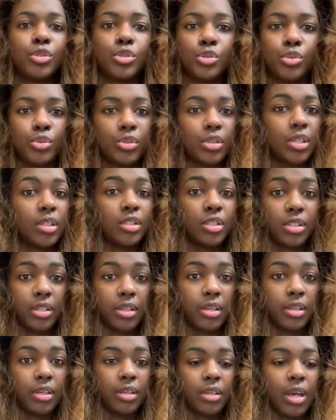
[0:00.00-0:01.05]
do such a
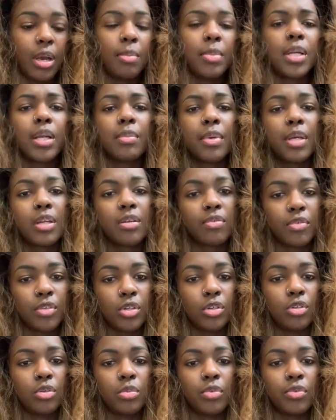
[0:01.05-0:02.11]
thing. I mean, I made a
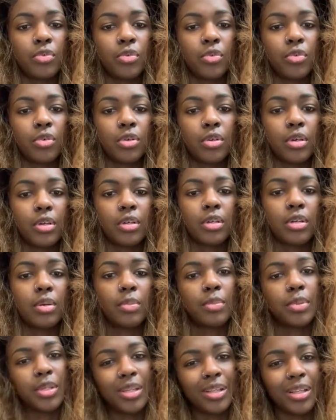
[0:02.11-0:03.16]
video before. I'm
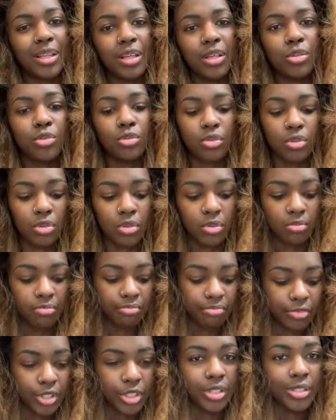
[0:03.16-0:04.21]
put the link, you know,
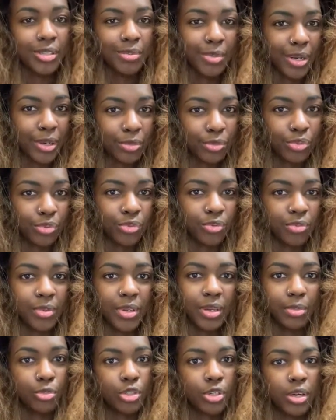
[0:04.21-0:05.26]
to see my improvement.
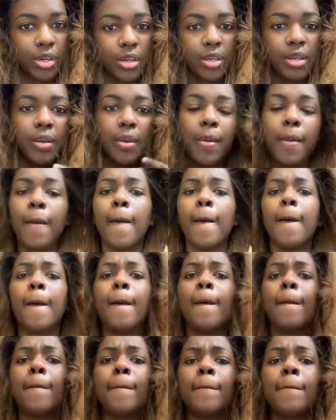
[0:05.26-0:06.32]
I'm trying.
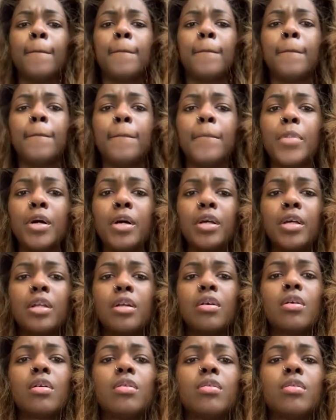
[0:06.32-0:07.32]
But